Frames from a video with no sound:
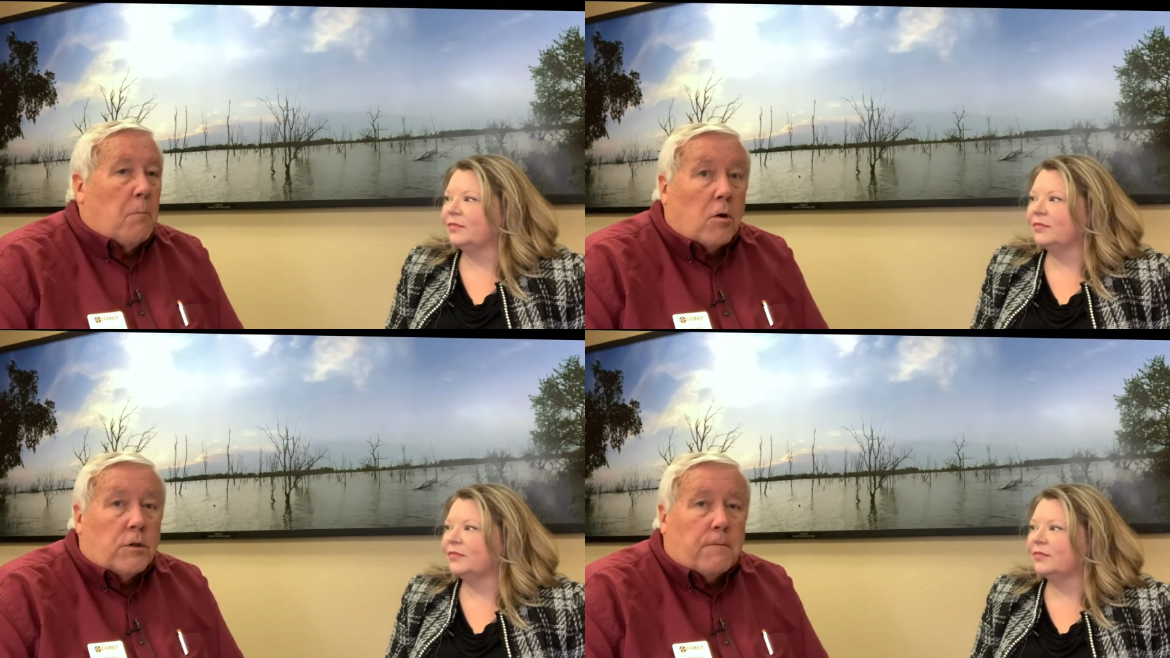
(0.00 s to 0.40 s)

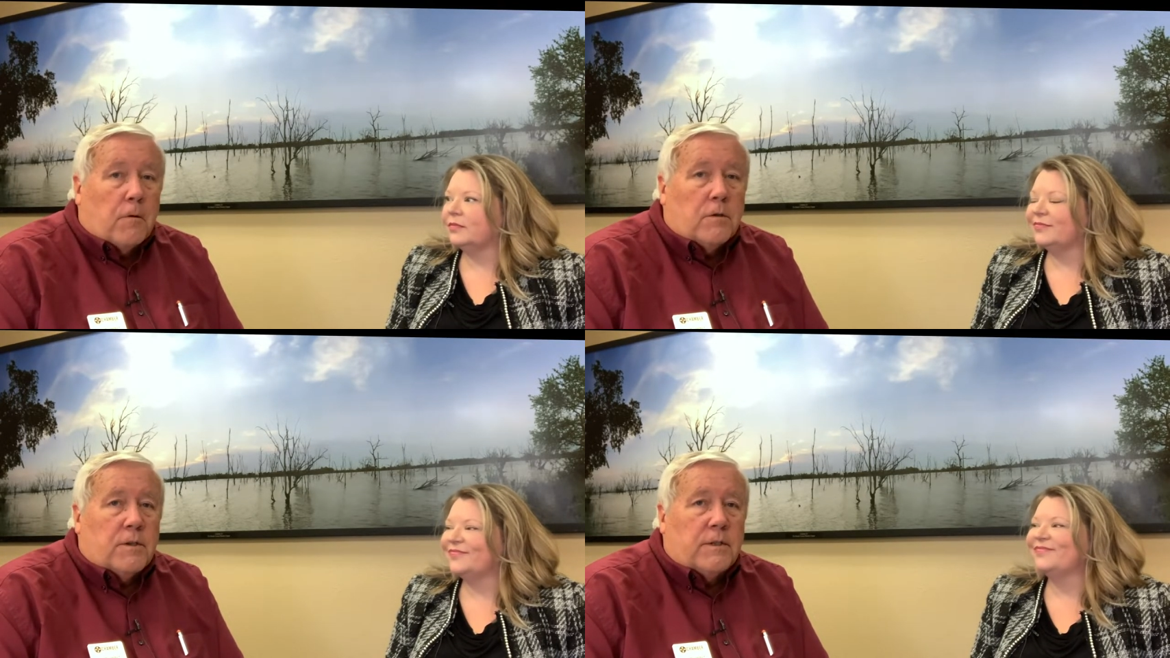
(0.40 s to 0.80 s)
Speaker 1: March
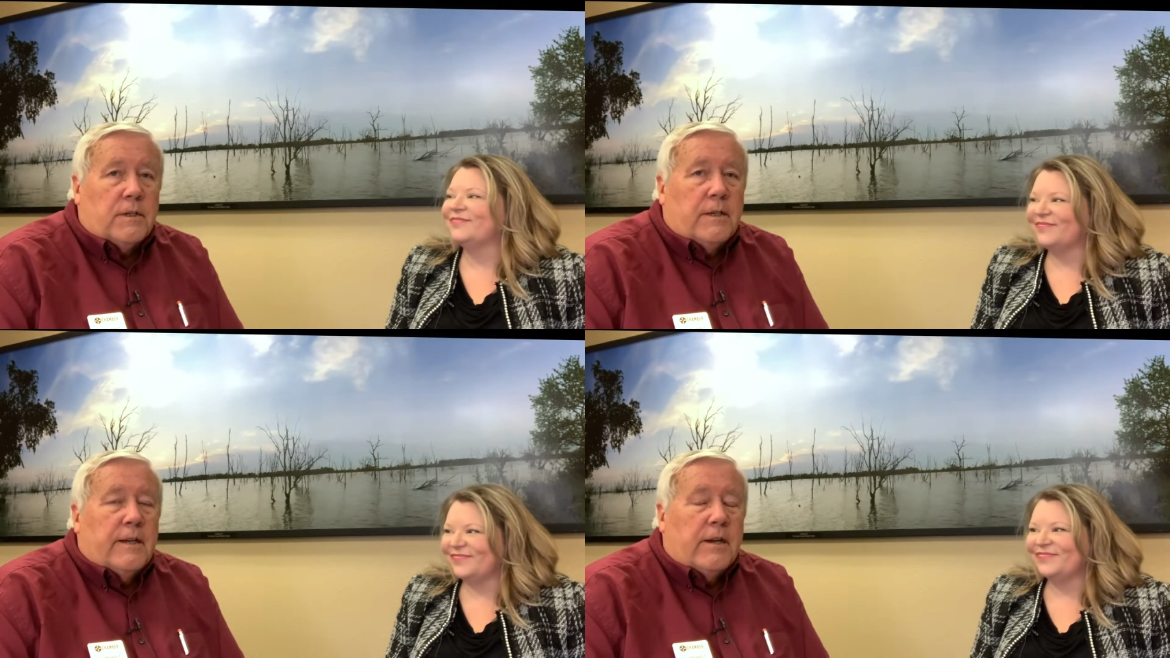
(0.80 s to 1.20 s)
1st
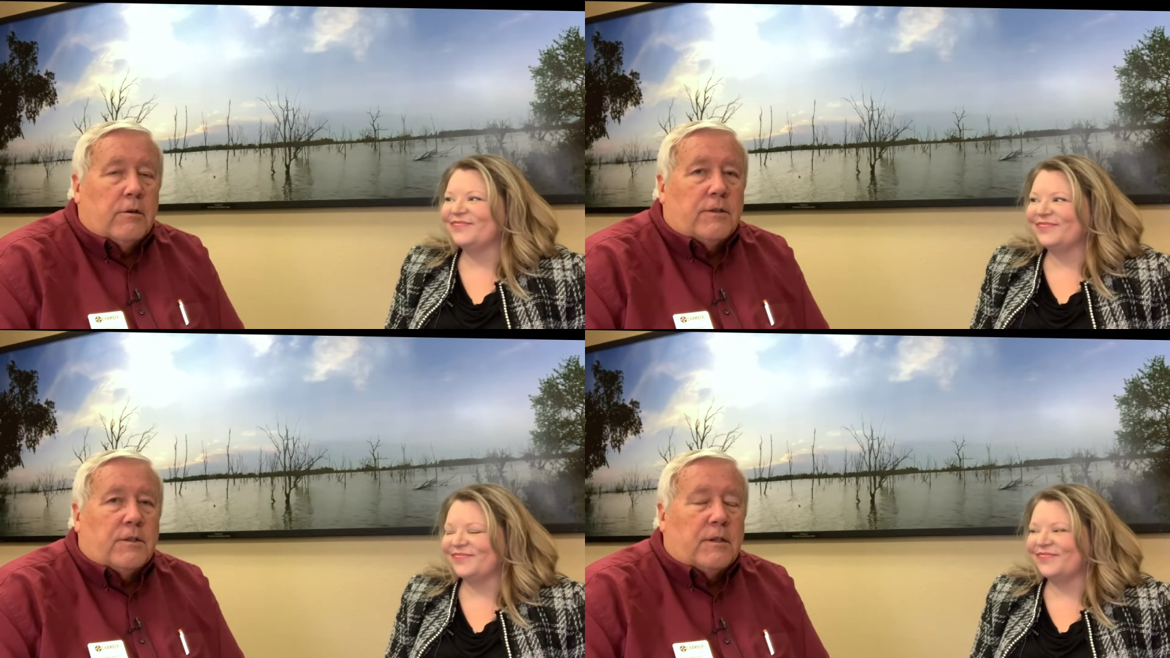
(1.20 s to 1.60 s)
here at
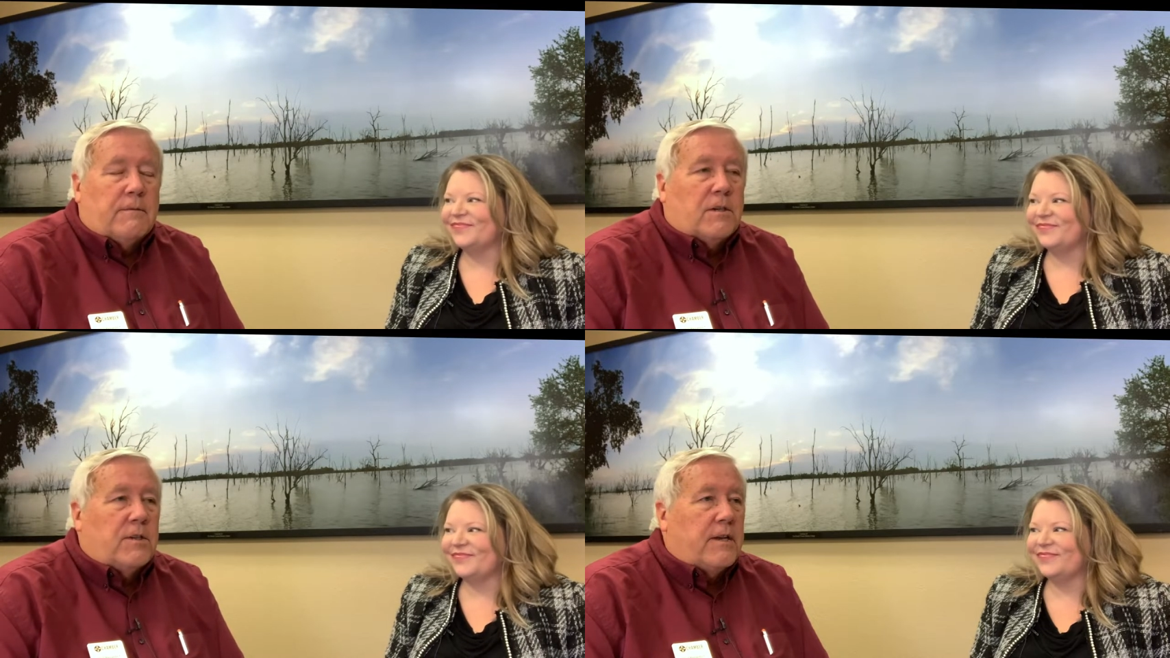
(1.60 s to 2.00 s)
the
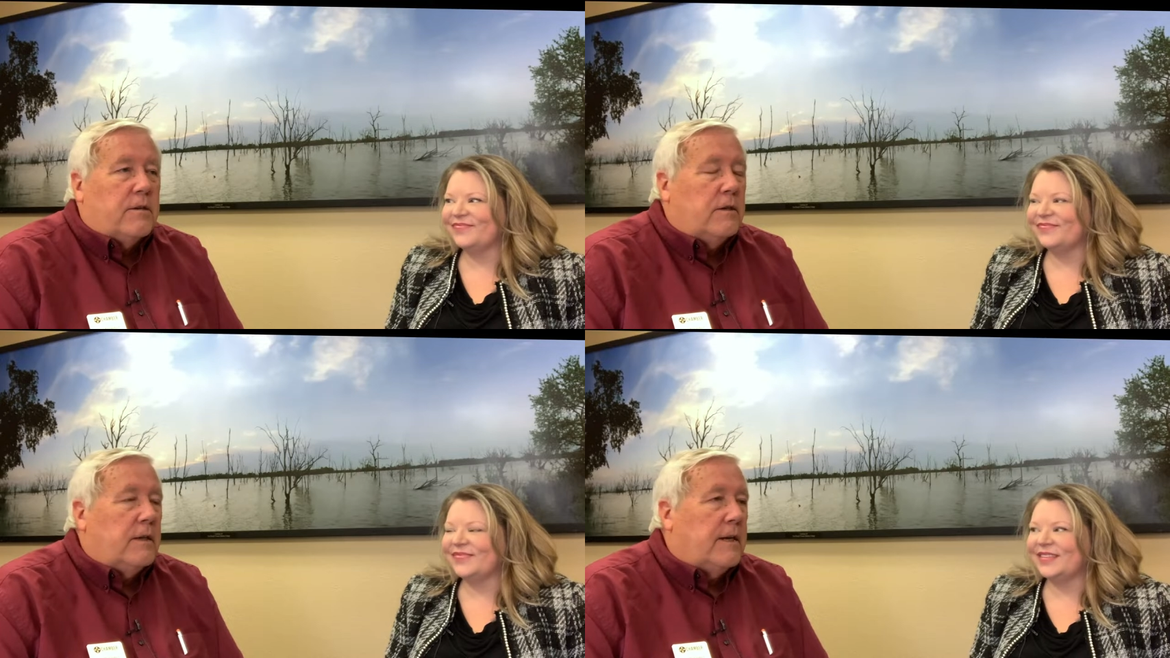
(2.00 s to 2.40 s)
Civic
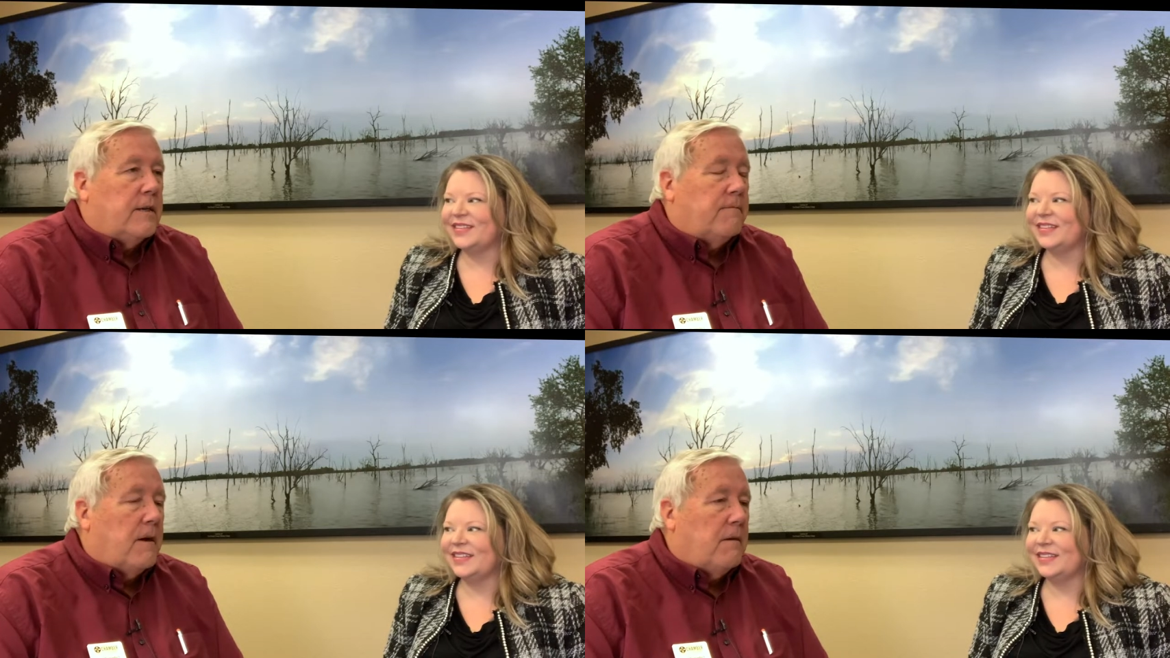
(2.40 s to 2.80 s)
Center at
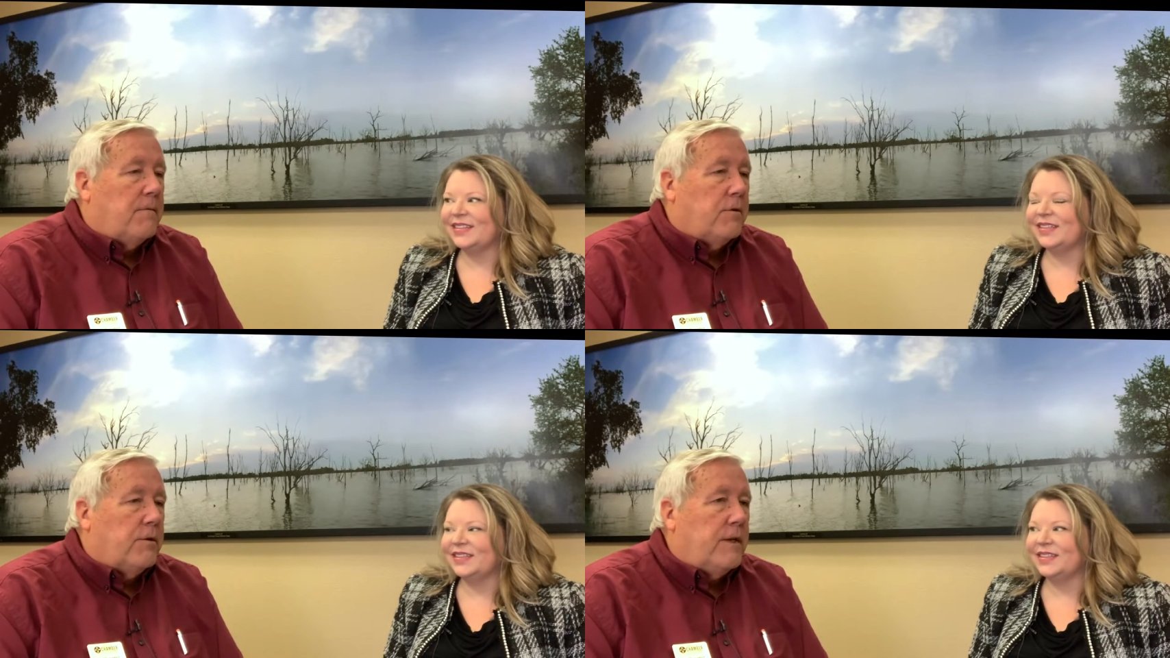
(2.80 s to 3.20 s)

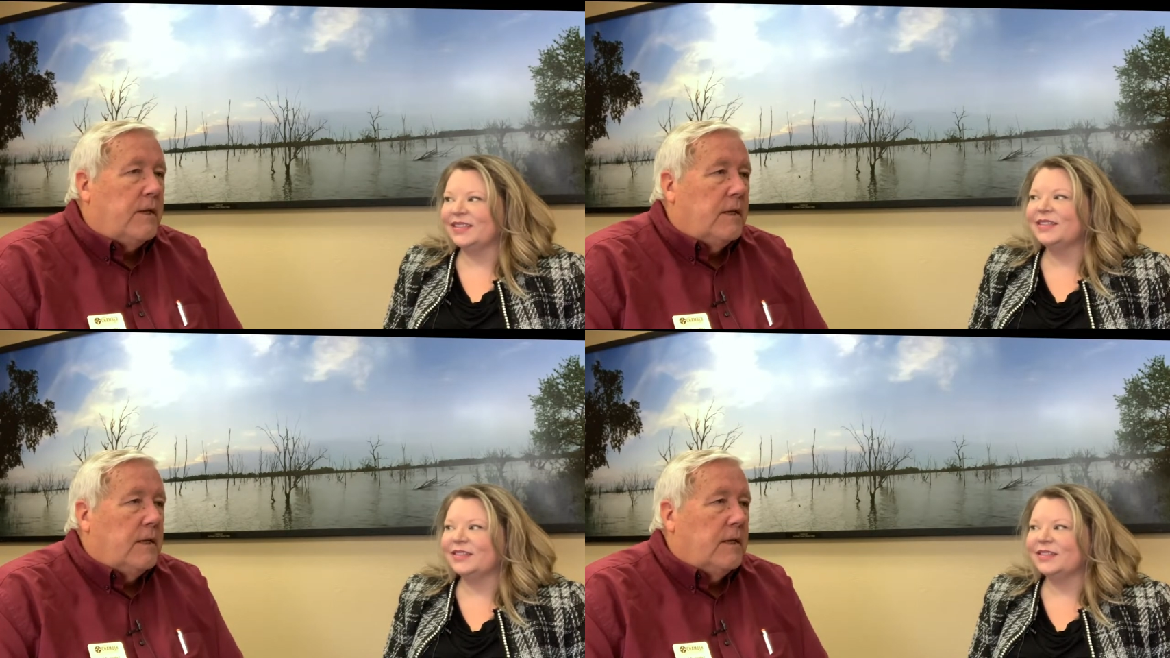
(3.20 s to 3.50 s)
5:30.